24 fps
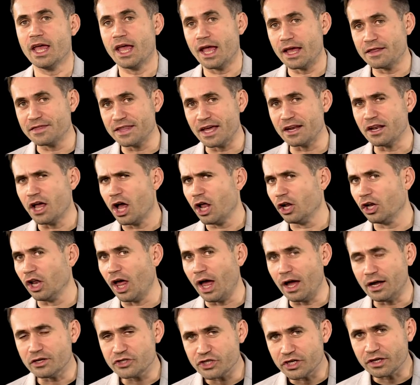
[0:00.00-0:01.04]
And then
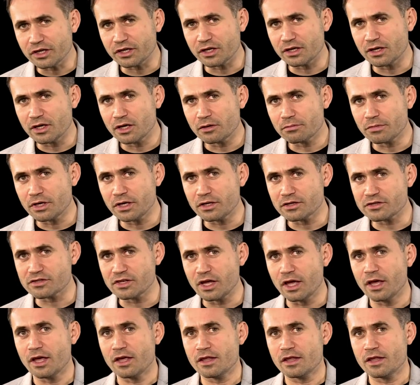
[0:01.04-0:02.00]
logic means